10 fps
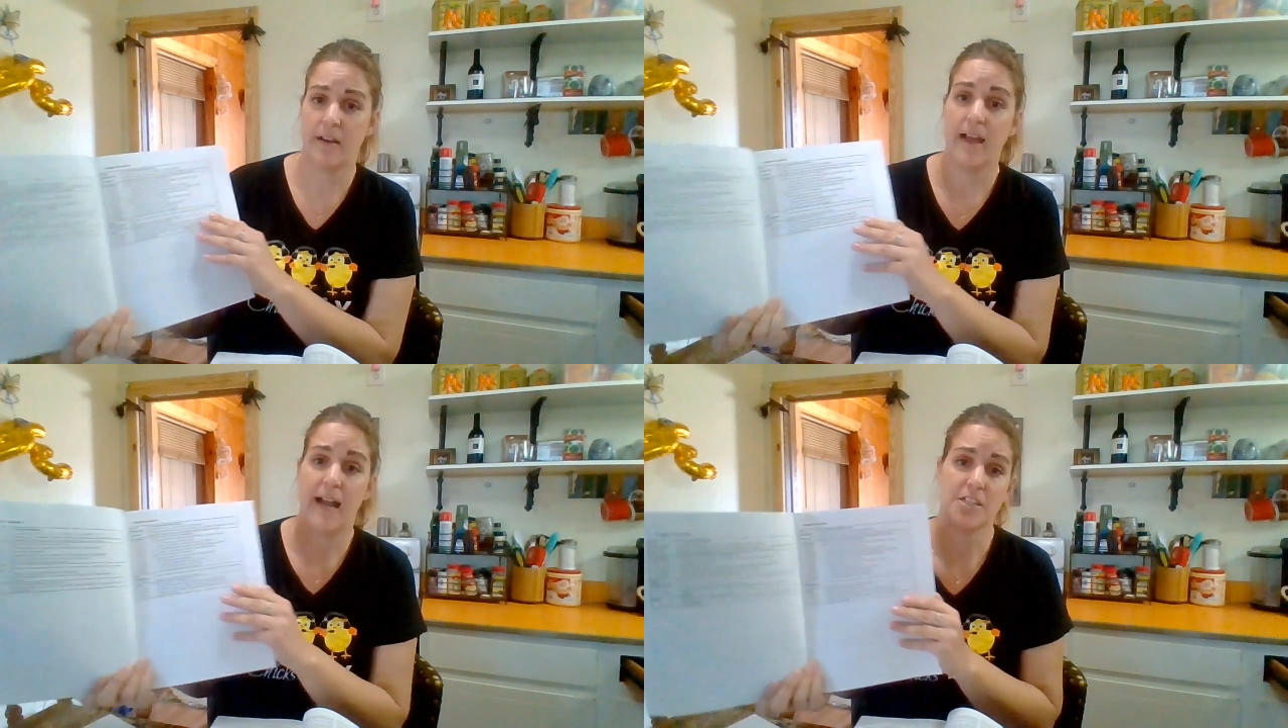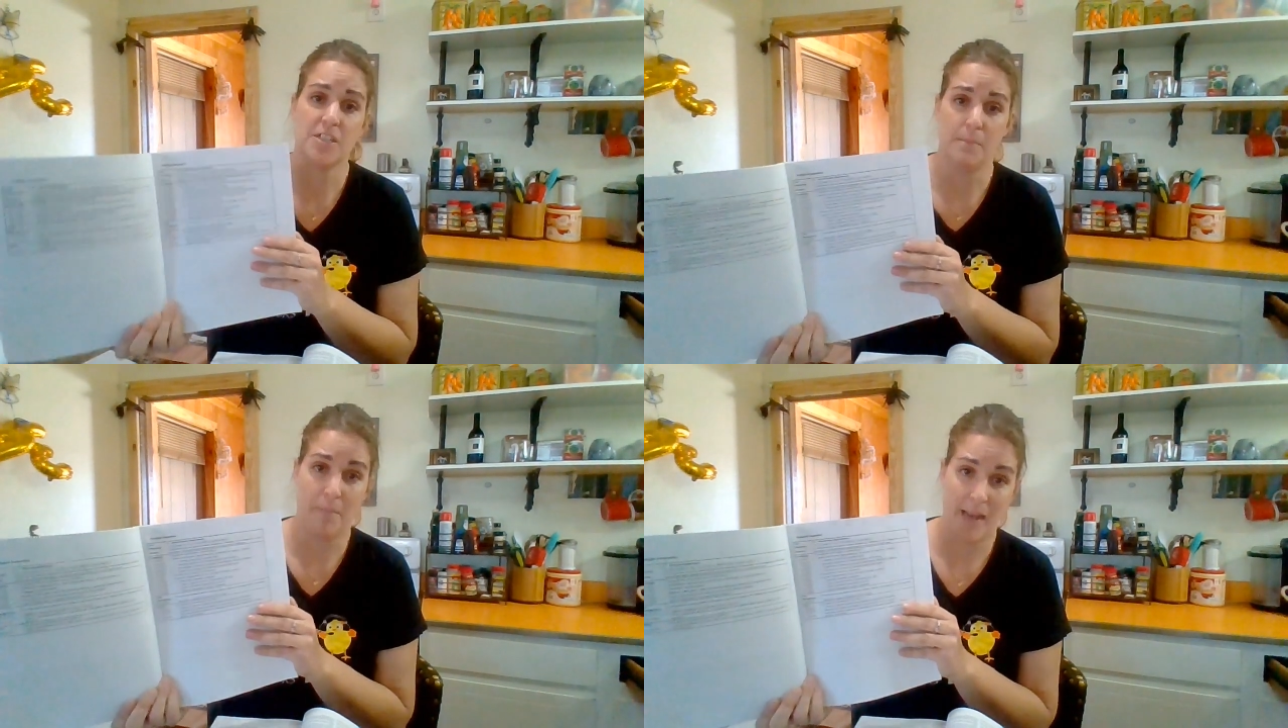
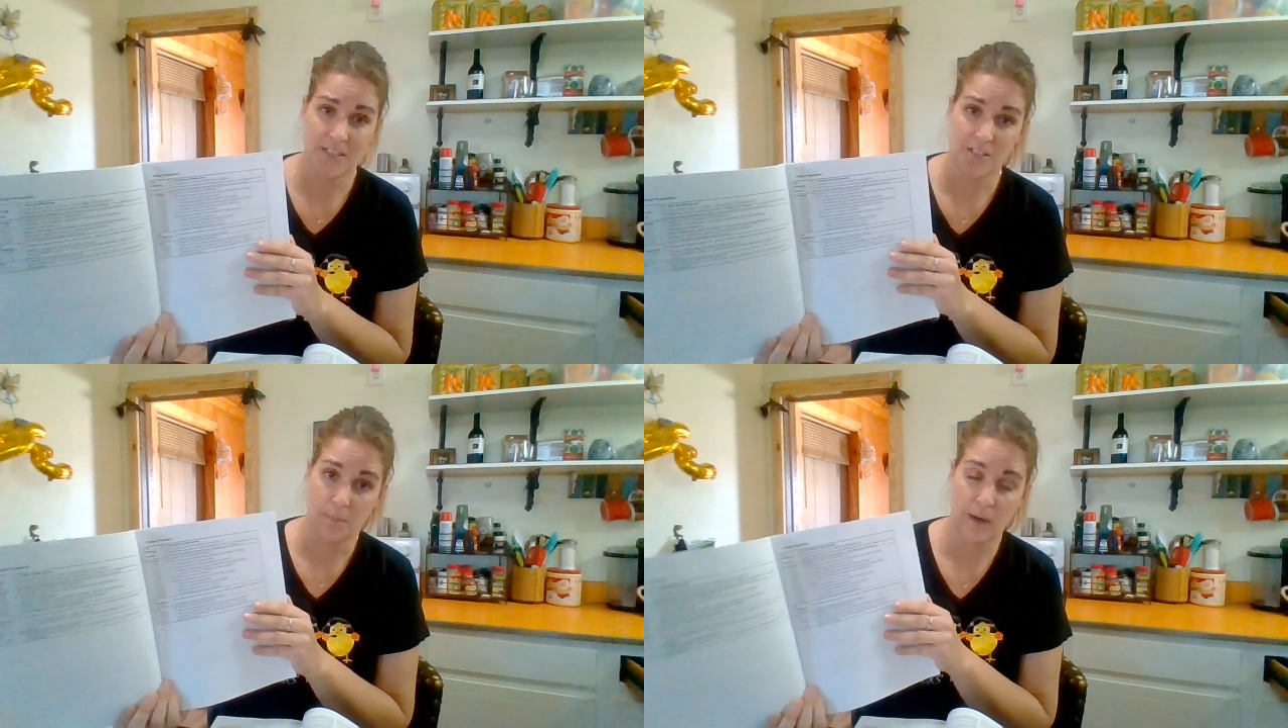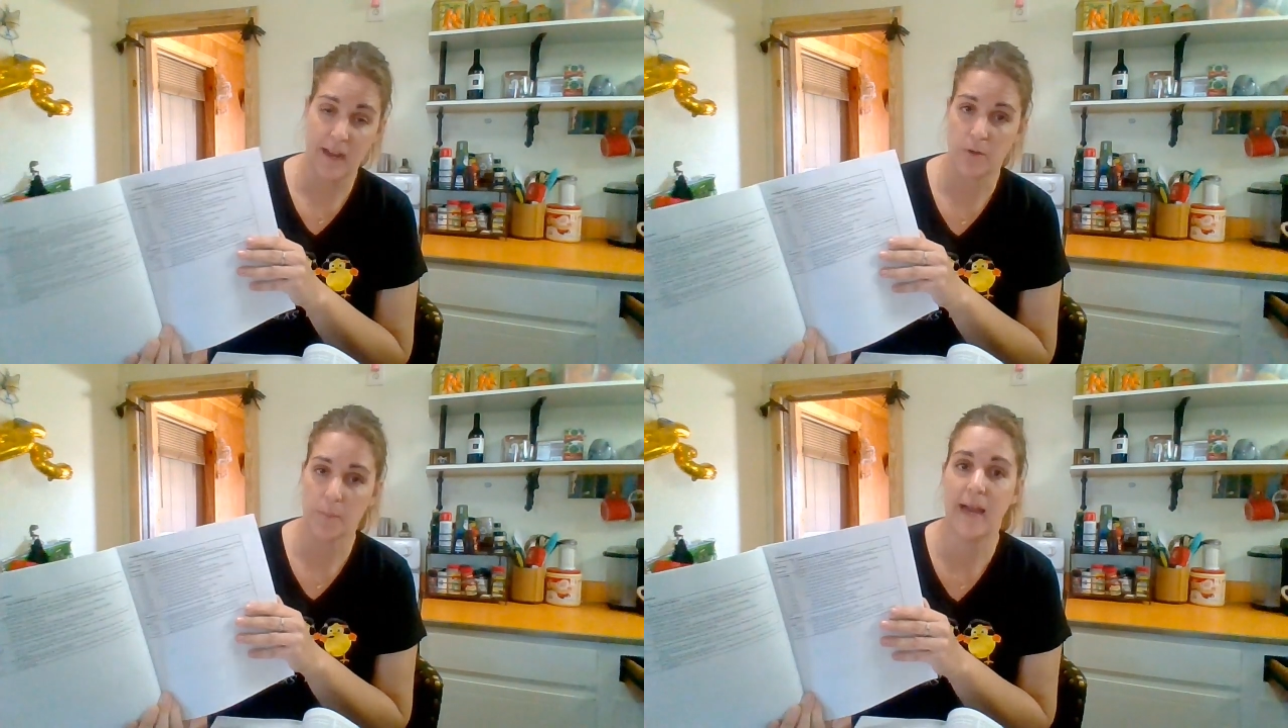actually match the
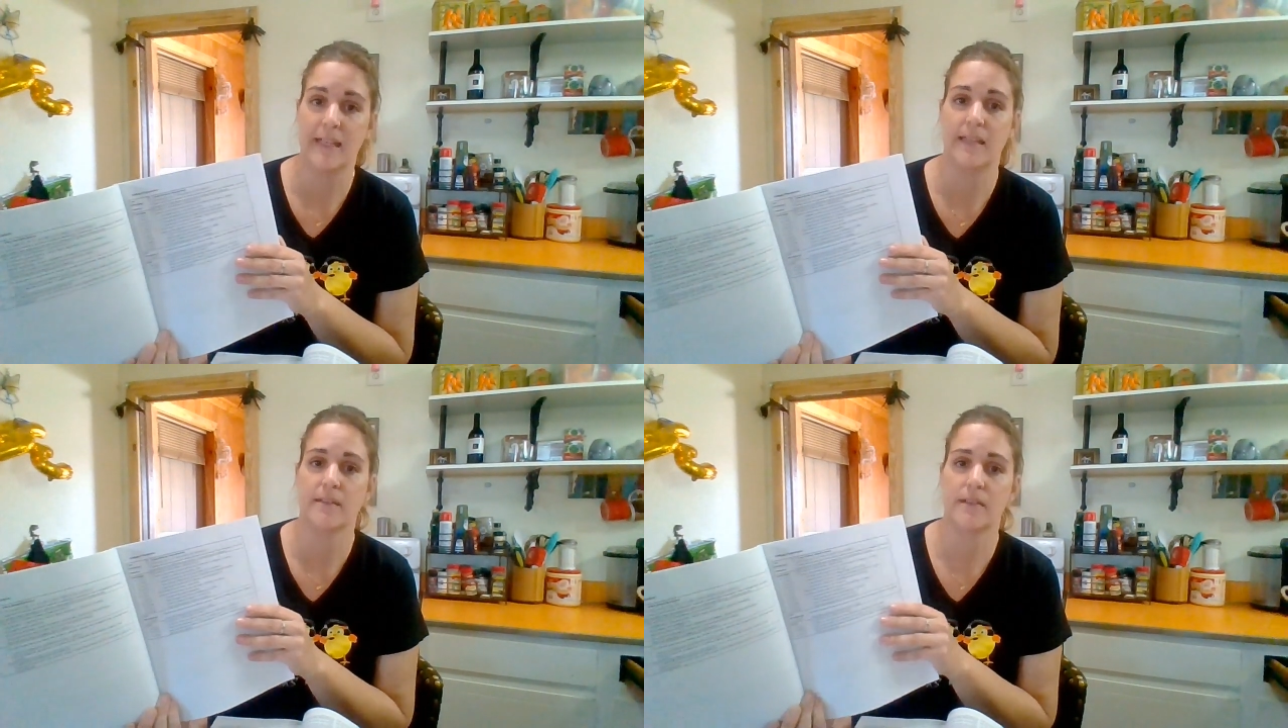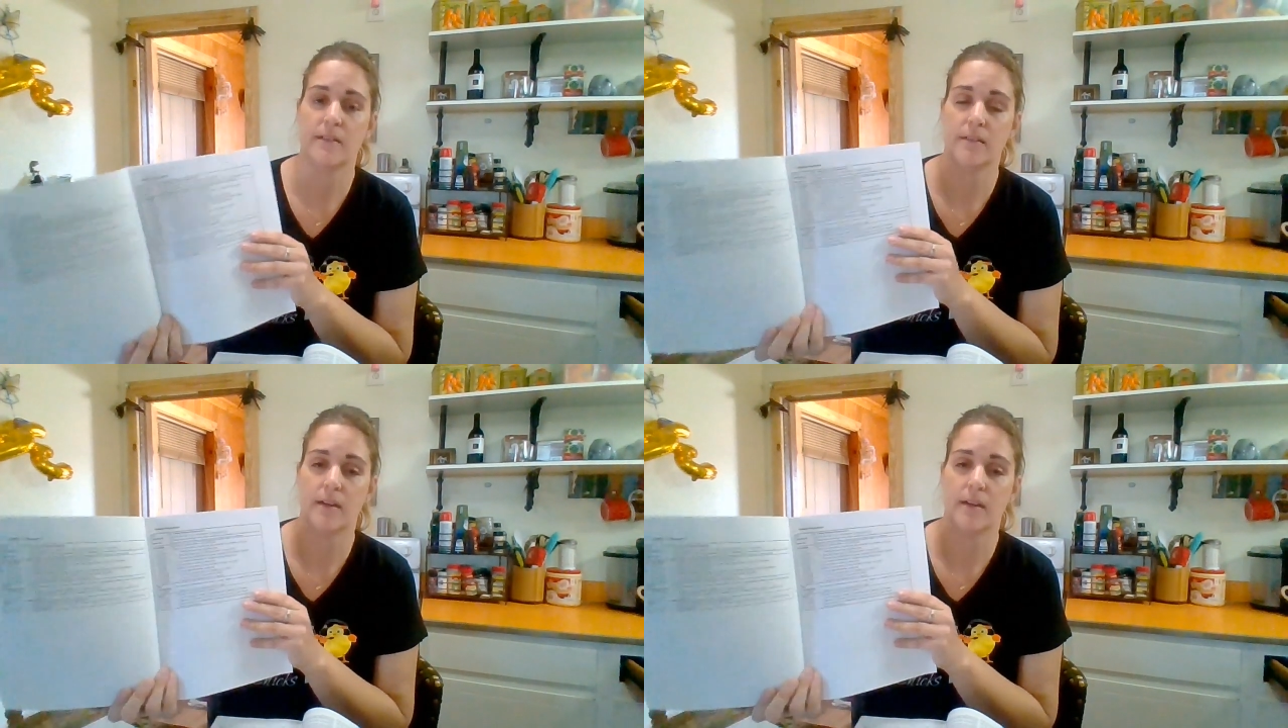private pilot